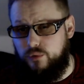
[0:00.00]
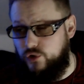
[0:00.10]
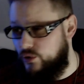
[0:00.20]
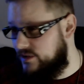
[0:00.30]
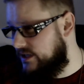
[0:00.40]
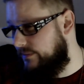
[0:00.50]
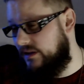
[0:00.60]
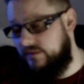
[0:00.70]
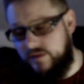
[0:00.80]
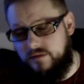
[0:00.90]
do something
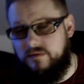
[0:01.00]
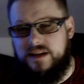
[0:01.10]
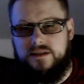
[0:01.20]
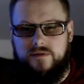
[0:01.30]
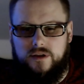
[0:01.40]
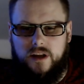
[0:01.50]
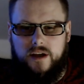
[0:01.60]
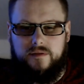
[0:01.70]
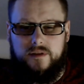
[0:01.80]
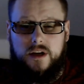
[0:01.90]
for the rest of your life.